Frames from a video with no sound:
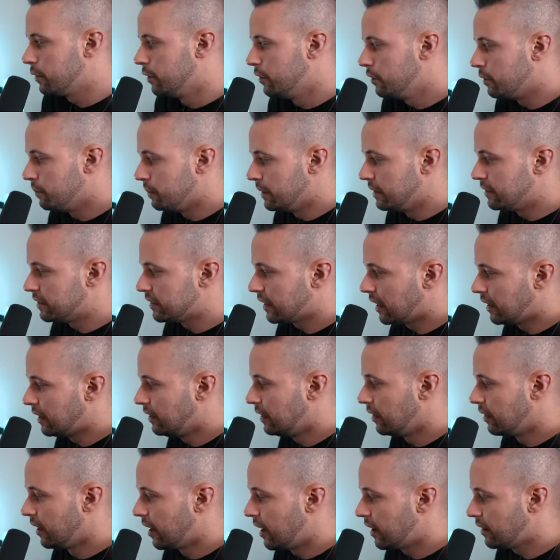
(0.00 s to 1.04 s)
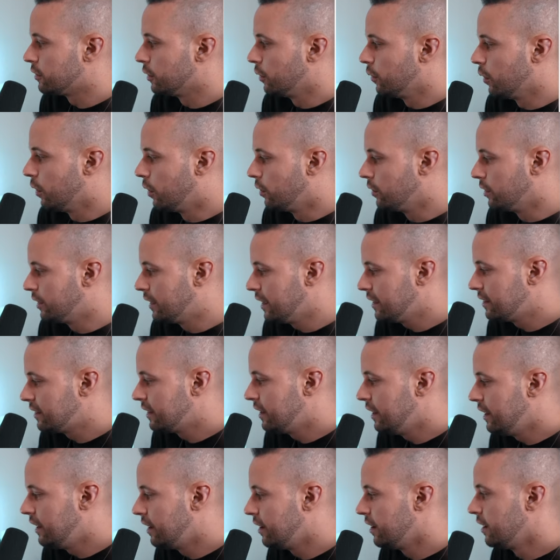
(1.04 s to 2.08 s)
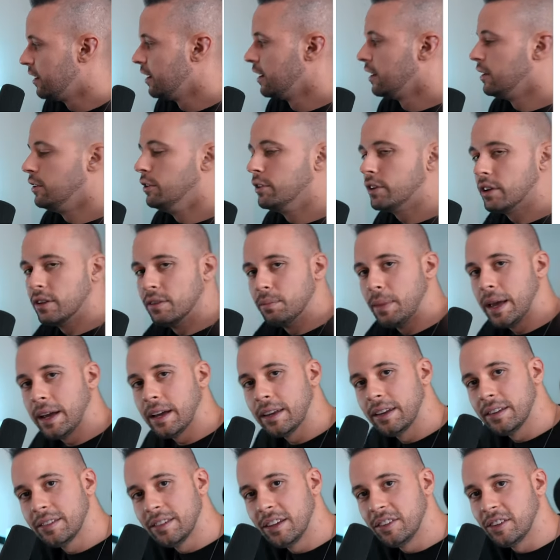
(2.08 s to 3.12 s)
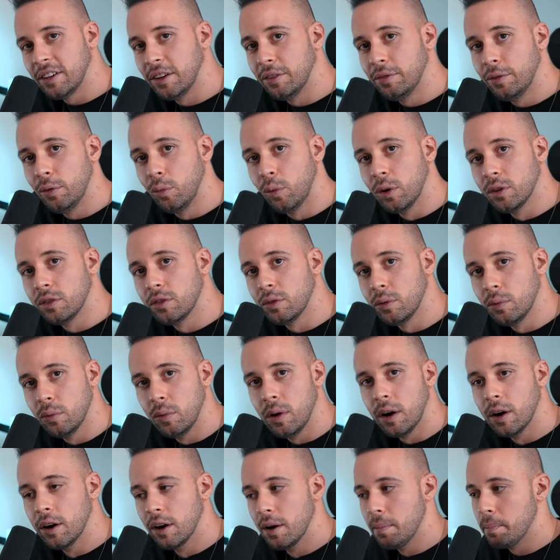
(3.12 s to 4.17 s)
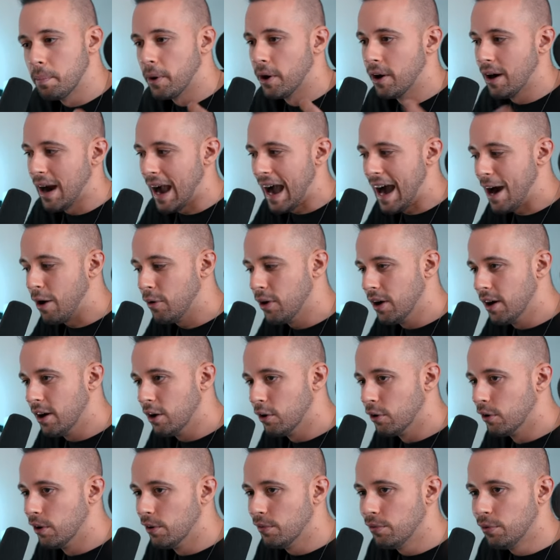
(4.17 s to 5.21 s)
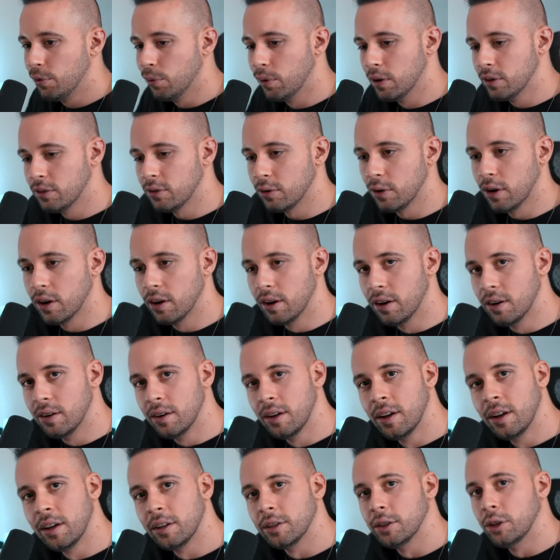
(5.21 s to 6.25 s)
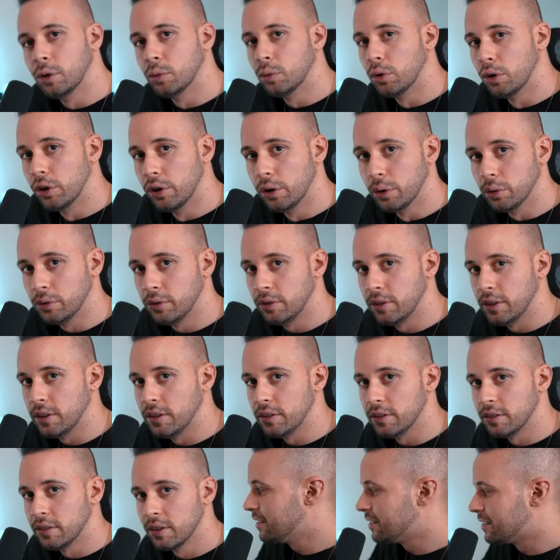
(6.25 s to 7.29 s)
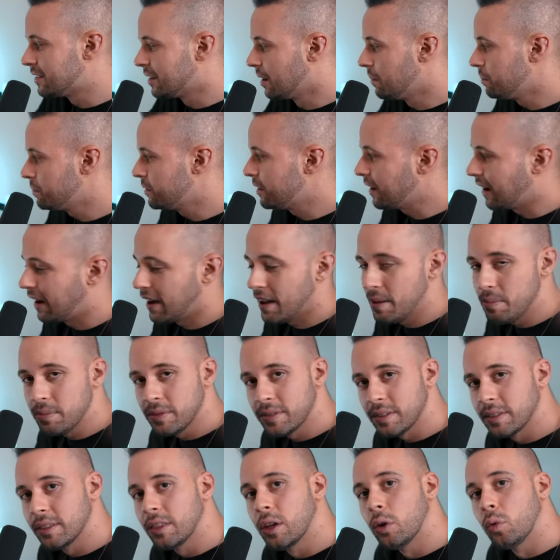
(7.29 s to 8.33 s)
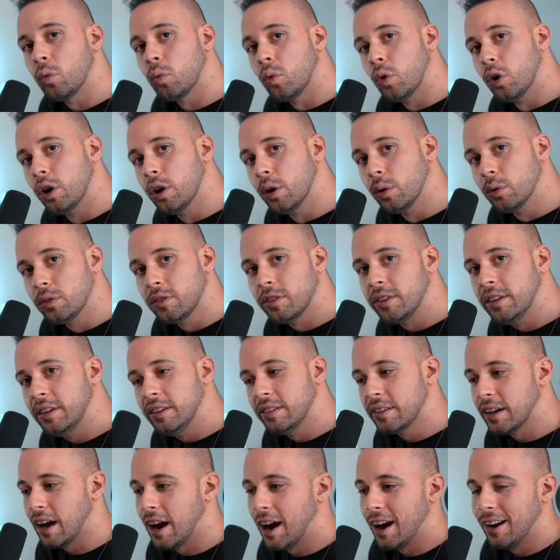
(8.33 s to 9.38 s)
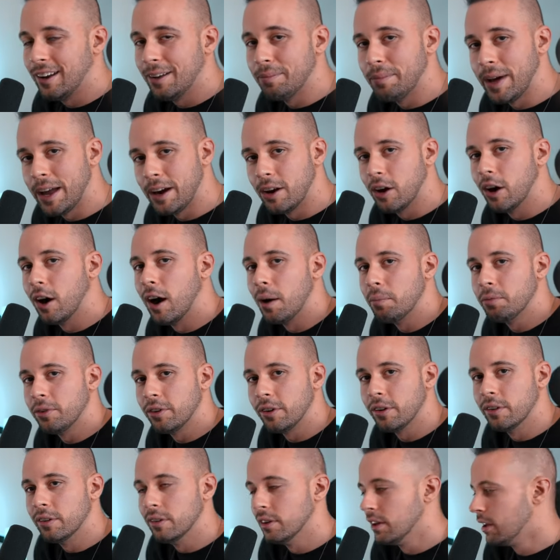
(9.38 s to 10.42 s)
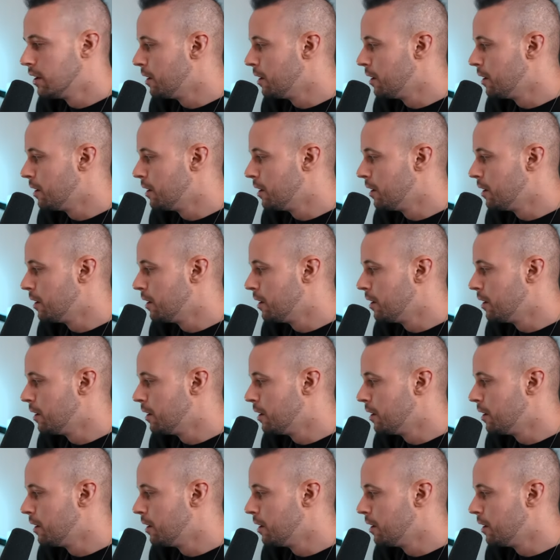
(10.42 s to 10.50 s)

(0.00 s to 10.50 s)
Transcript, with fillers: going to be selling a lot. So on this here, you can make a decision if you want to earn per hour or if you want to earn the royalties. Sometimes the royalties are the better option,